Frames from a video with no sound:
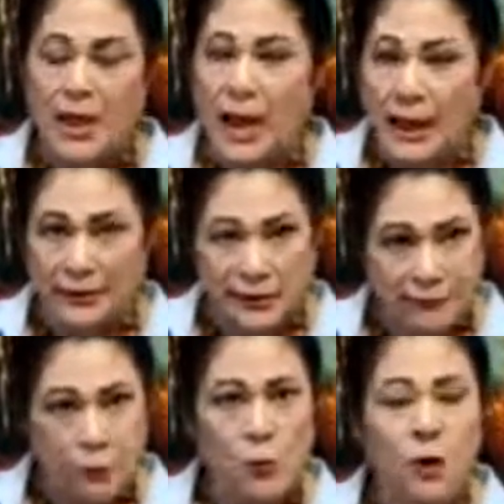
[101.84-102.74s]
And
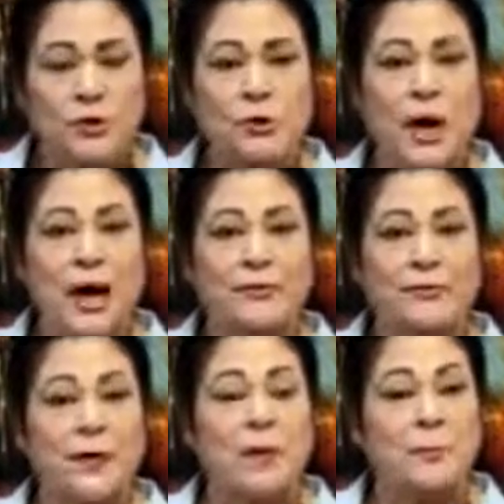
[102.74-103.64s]
if you want to
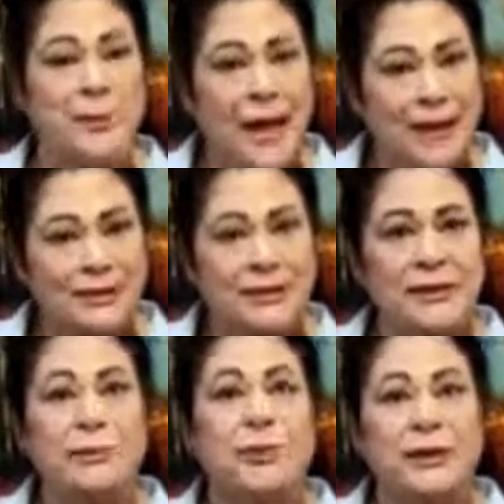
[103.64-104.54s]
have black
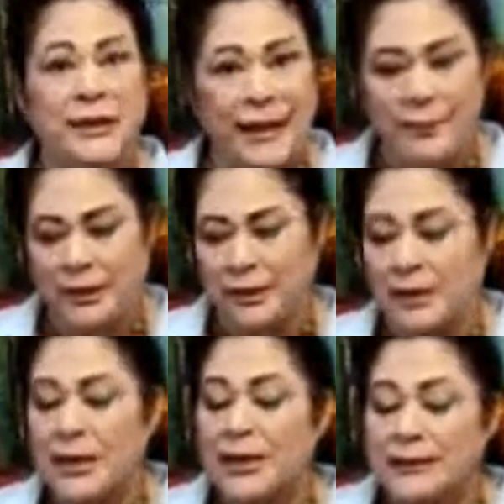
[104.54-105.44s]
tea with lemon,